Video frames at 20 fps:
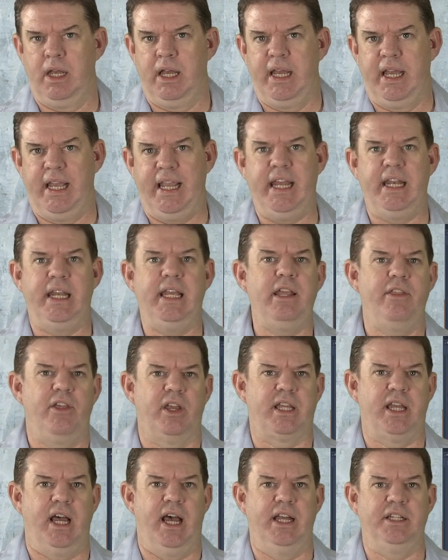In either
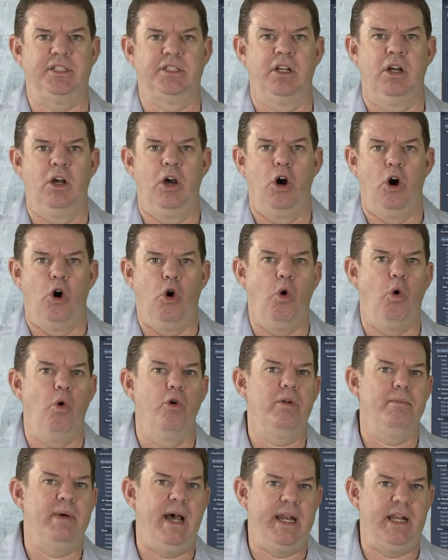case,
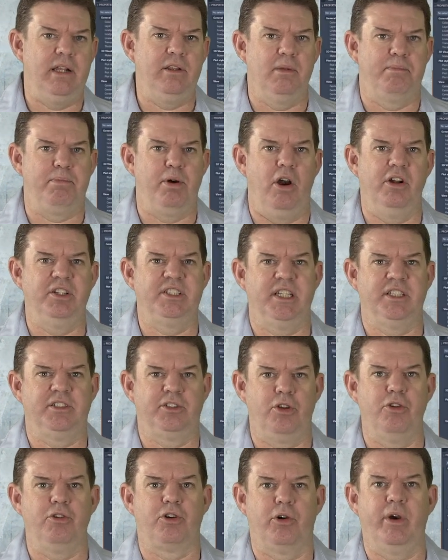automating the process
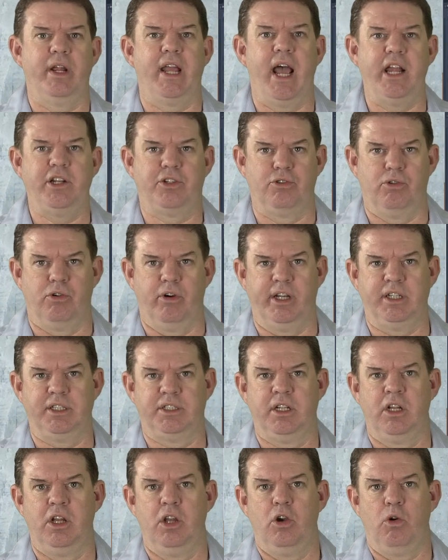to create drawings
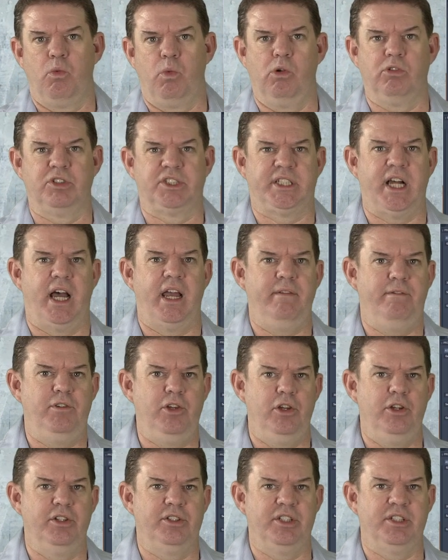will save
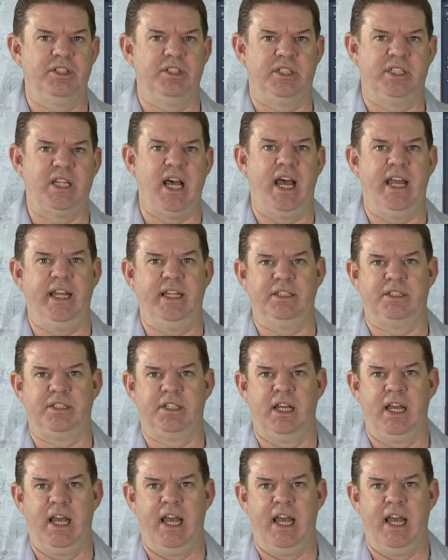users days,